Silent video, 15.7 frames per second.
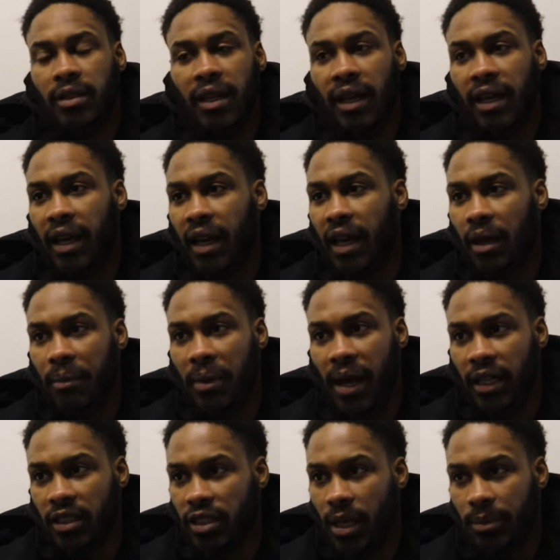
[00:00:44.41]
they came
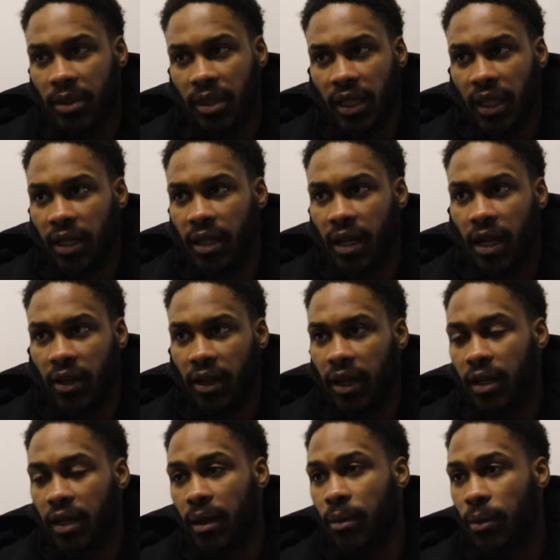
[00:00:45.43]
back, chopped the lead down,
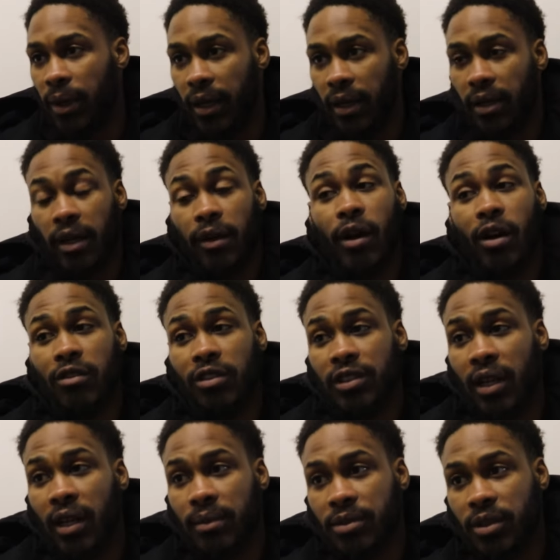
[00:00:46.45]
and ended up winning in
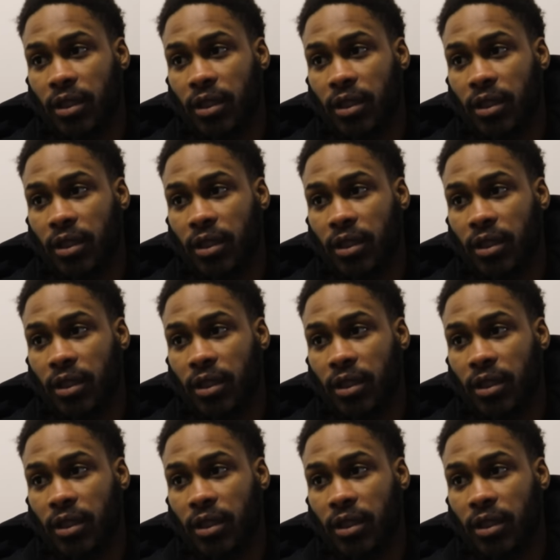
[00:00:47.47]
overtime.